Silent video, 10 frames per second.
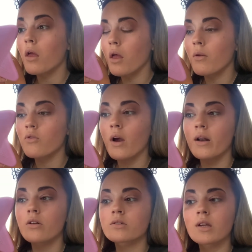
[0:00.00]
I'm trying
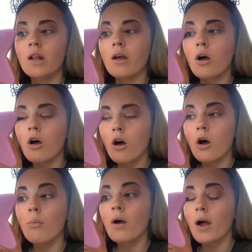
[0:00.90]
not to get it
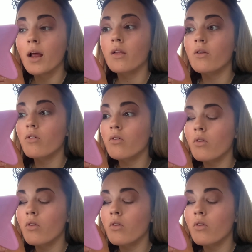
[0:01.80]
on my eyelids.